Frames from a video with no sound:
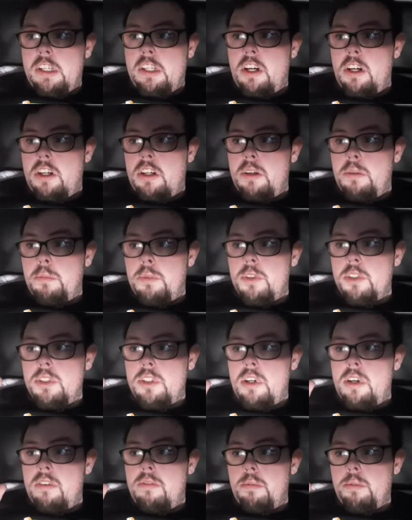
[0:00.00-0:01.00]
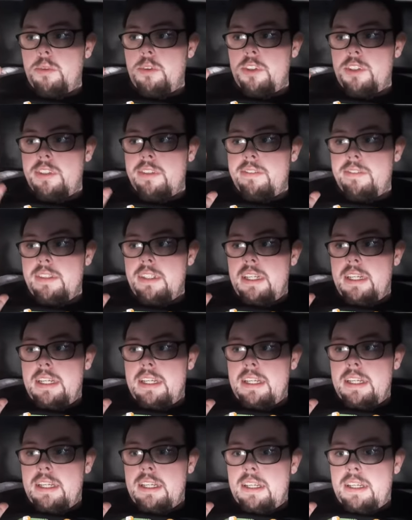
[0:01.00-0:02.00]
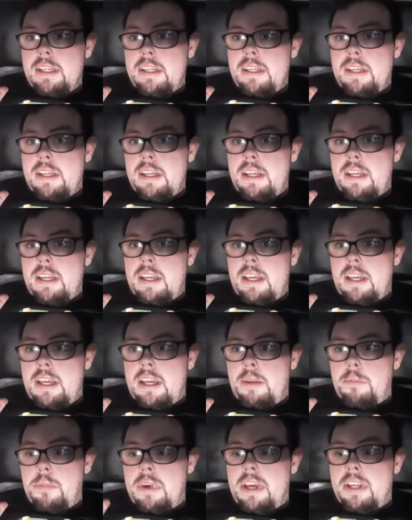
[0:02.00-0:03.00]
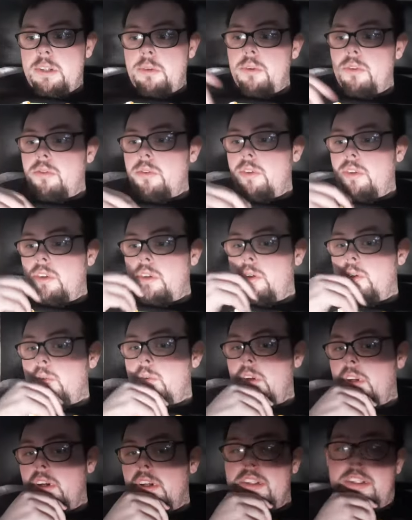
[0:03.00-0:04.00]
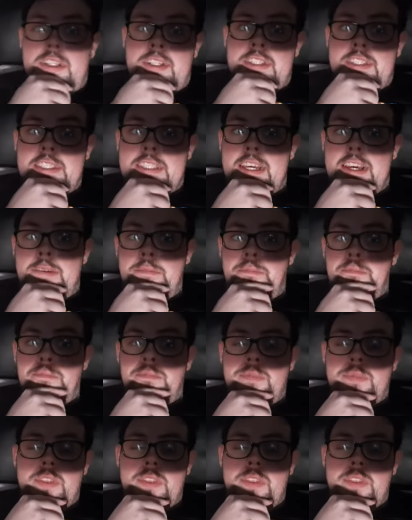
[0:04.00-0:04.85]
Got on the bus, got off the bus, and my hands were full when I got to the estate.